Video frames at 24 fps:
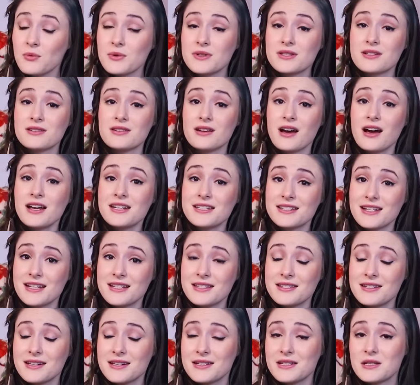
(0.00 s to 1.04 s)
was not
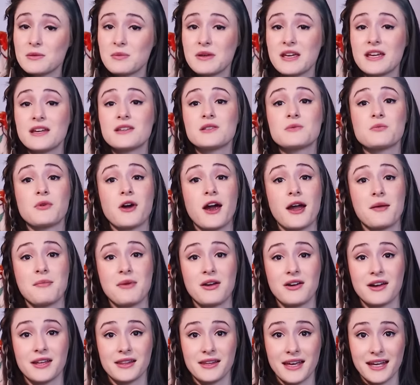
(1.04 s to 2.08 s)
destined to be his
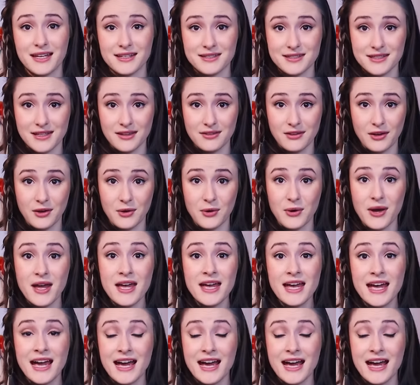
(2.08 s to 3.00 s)
primary legacy, though,